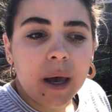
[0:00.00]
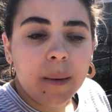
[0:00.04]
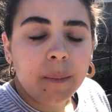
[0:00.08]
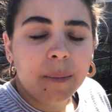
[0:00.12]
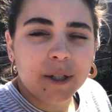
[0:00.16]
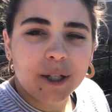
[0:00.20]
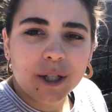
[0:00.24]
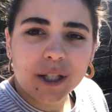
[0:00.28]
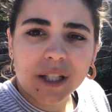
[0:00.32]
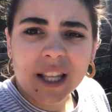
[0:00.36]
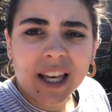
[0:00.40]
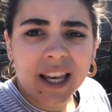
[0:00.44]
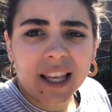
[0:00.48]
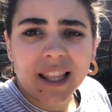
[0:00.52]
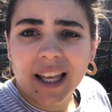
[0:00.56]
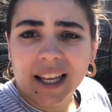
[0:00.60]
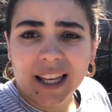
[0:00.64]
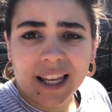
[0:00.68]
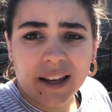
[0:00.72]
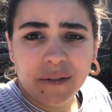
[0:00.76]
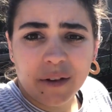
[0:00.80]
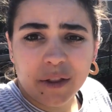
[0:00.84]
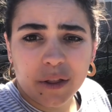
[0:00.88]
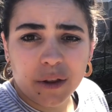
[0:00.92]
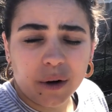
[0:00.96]
but just think
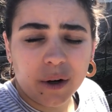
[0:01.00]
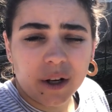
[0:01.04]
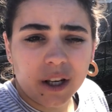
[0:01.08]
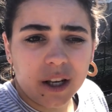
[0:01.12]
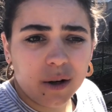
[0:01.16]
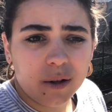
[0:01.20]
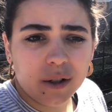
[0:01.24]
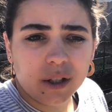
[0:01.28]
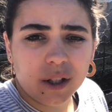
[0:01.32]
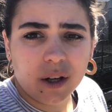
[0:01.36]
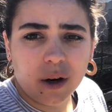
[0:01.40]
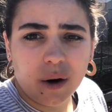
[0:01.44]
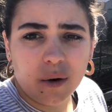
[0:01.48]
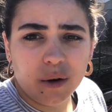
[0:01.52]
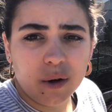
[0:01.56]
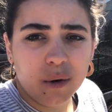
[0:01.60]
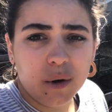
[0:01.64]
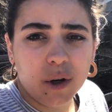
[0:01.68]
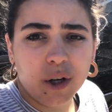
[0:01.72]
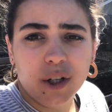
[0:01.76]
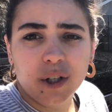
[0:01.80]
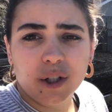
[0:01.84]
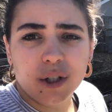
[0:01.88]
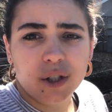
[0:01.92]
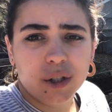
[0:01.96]
like even 30 years ago you
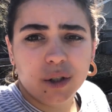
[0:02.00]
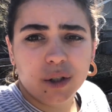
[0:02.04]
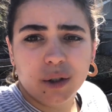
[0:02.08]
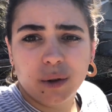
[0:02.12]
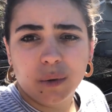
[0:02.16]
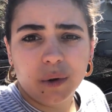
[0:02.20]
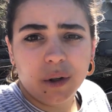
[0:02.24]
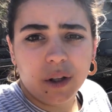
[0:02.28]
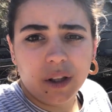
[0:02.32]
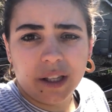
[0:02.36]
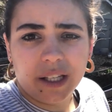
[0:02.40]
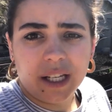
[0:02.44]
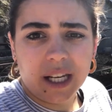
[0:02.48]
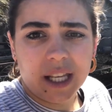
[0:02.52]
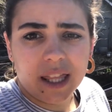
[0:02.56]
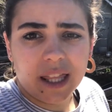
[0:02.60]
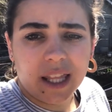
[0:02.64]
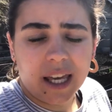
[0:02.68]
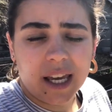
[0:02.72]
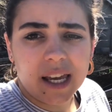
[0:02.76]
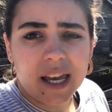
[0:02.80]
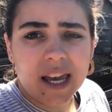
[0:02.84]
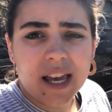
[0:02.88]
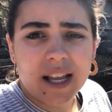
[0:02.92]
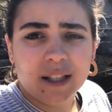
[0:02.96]
couldn't just google
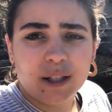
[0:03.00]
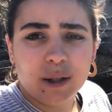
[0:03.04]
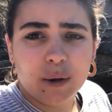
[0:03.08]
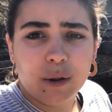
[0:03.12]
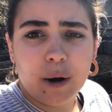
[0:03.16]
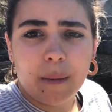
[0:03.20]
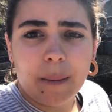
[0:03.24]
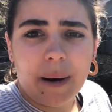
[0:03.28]
anything and so there